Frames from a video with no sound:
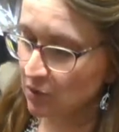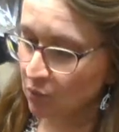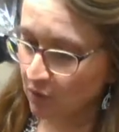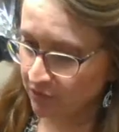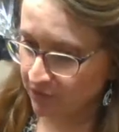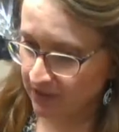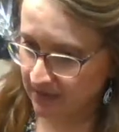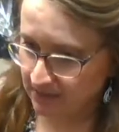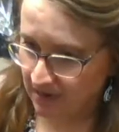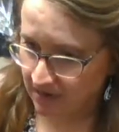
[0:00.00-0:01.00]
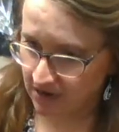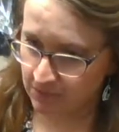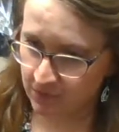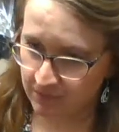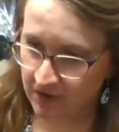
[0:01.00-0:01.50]
that won't fit in my
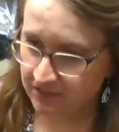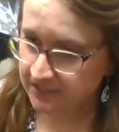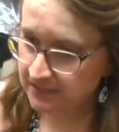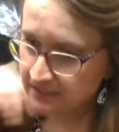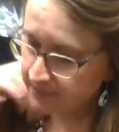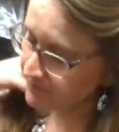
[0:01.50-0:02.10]
cardboard boxes.